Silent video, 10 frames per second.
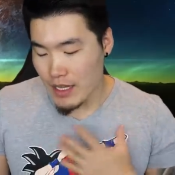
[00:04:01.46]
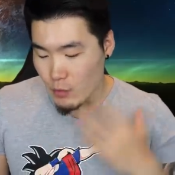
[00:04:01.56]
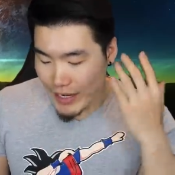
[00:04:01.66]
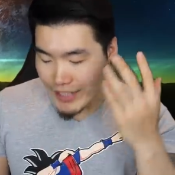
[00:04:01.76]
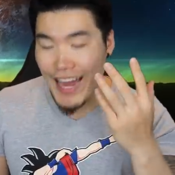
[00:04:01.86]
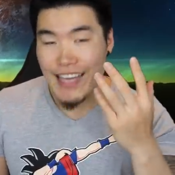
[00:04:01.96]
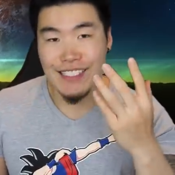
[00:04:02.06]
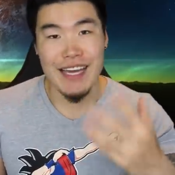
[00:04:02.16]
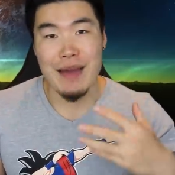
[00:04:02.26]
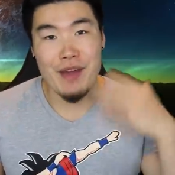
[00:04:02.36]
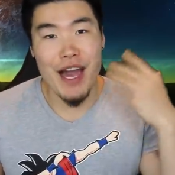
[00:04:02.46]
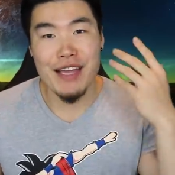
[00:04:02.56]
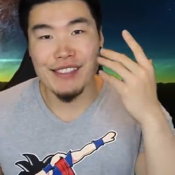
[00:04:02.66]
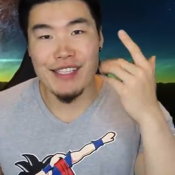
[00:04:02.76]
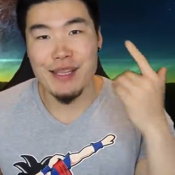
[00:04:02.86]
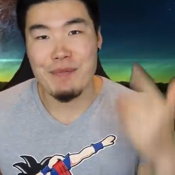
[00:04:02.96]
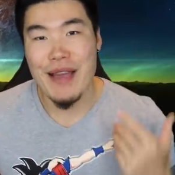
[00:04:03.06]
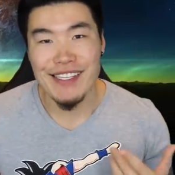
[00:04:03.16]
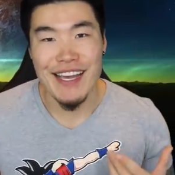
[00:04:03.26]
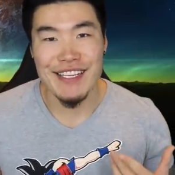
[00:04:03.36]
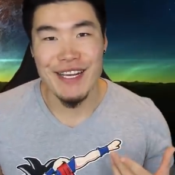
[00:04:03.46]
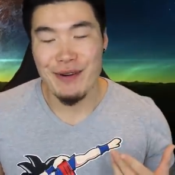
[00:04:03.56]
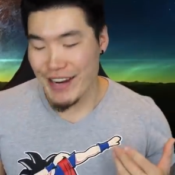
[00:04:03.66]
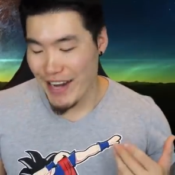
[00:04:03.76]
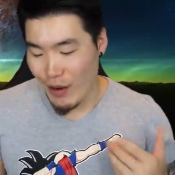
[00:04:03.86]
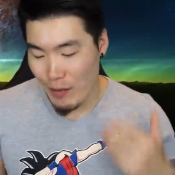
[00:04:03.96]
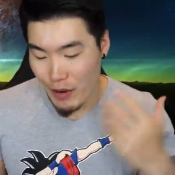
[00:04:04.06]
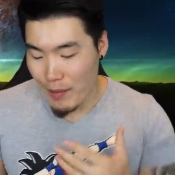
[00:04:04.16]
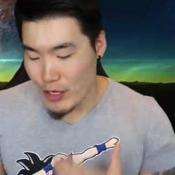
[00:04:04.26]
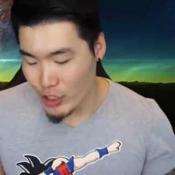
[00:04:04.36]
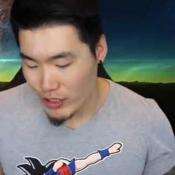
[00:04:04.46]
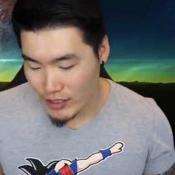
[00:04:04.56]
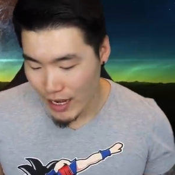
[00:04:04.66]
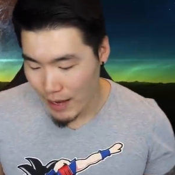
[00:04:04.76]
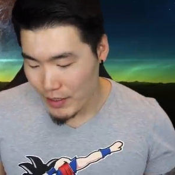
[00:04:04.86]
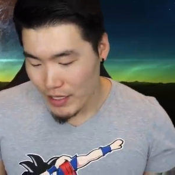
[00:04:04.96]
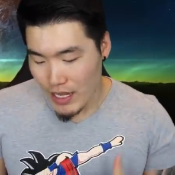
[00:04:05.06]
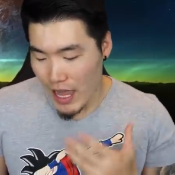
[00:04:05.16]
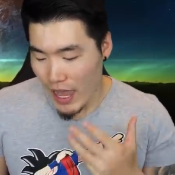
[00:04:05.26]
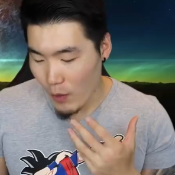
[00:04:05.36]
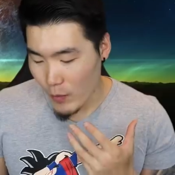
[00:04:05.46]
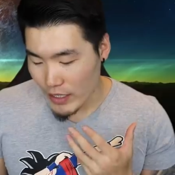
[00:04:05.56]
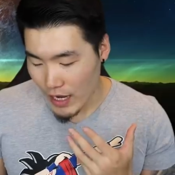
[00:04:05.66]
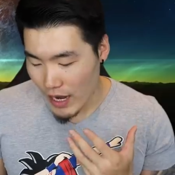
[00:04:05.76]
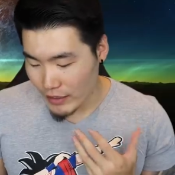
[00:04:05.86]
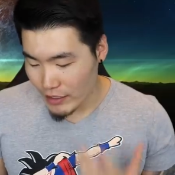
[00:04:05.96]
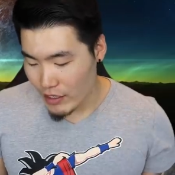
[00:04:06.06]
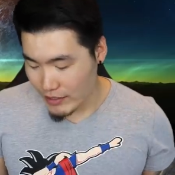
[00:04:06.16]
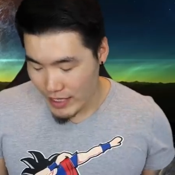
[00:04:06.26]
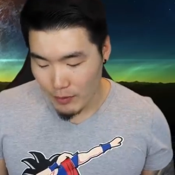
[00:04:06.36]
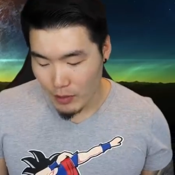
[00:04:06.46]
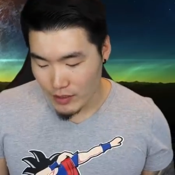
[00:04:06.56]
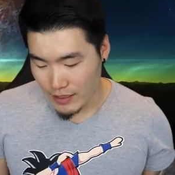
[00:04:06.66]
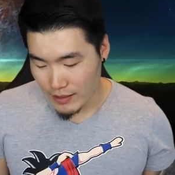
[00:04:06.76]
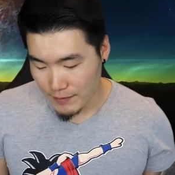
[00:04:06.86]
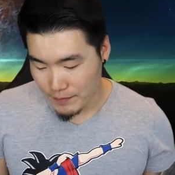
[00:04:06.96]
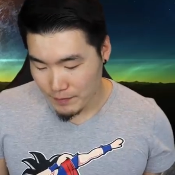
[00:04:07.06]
recognizing that this is not the best idea right now. I probably should stop. And we got another dead multi.